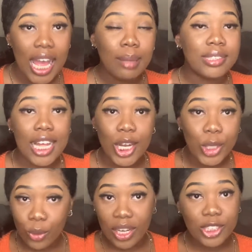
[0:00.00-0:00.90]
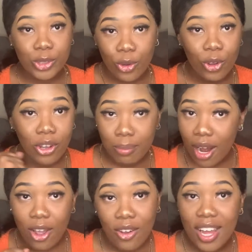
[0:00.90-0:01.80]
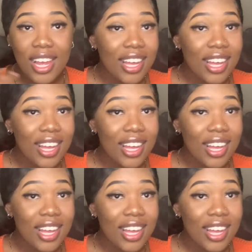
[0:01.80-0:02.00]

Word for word: I'm telling you, this school, bro,